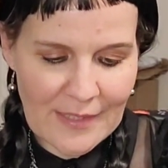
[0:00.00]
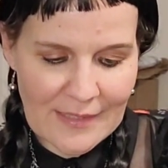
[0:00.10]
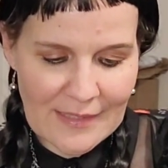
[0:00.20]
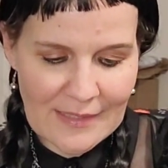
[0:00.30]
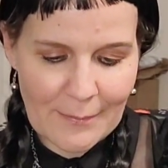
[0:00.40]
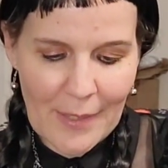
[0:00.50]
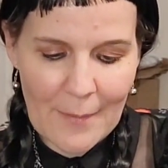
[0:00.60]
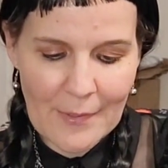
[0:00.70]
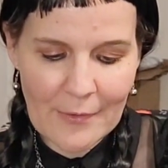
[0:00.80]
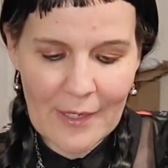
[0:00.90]
This is a
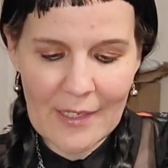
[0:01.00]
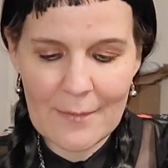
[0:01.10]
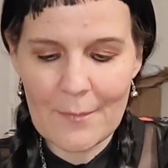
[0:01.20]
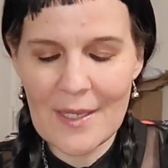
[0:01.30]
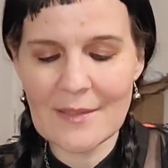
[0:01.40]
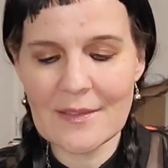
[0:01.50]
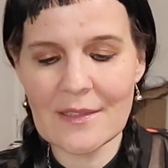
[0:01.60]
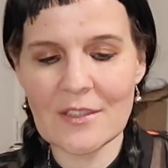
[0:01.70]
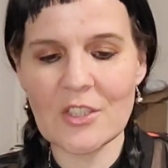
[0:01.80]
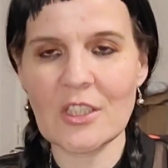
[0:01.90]
pomegranate
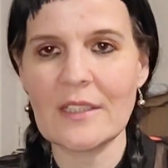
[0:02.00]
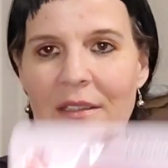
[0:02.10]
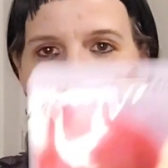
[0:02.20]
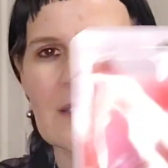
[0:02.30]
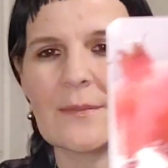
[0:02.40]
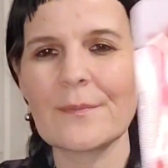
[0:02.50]
mask sheet.